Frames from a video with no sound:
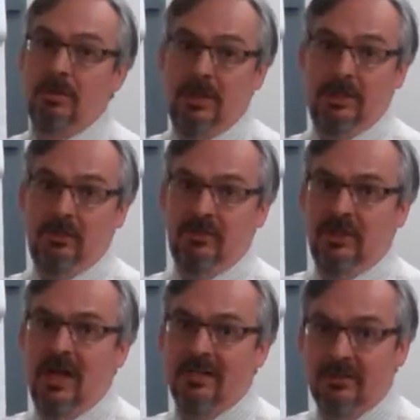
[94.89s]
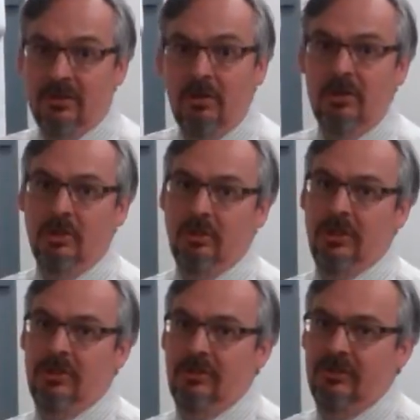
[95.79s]
issues, the constitutional
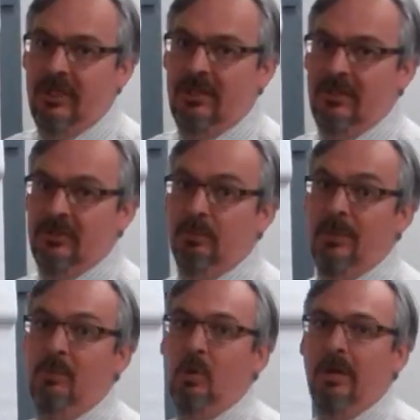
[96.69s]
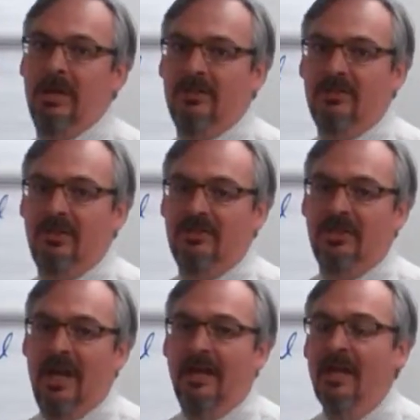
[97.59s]
issues, that the Supreme Court needs to
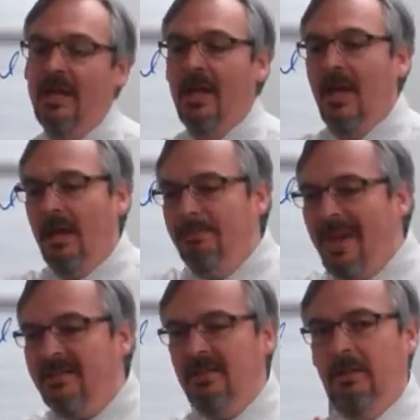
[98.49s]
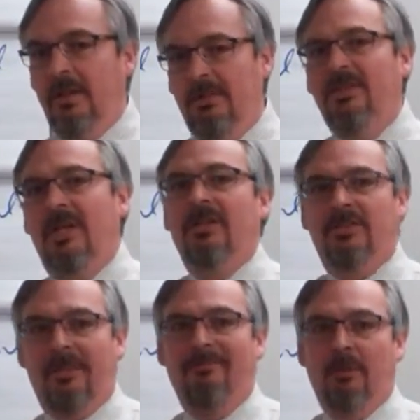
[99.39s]
decide. And basically, let me set
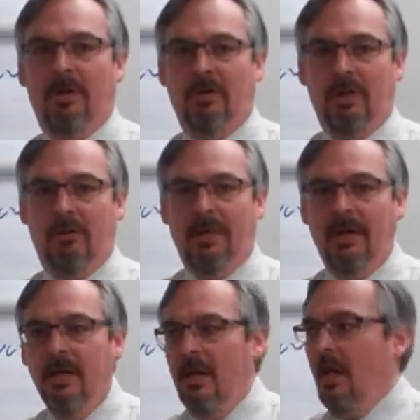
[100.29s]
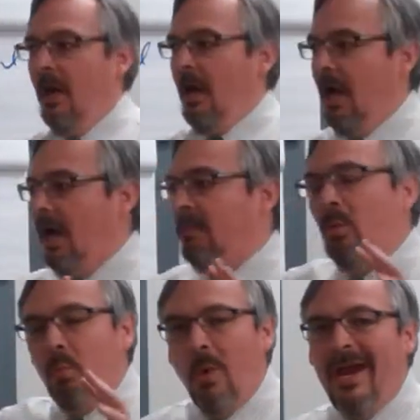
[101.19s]
this up for you a little bit.
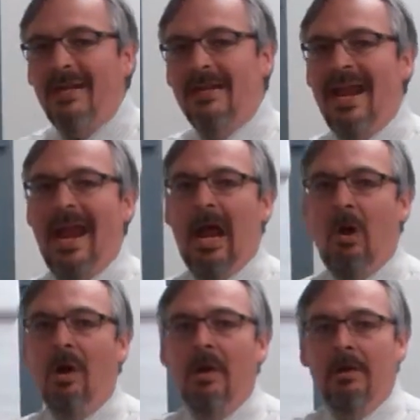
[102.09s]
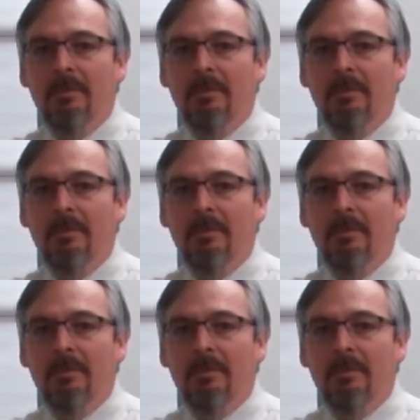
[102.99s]
Right now,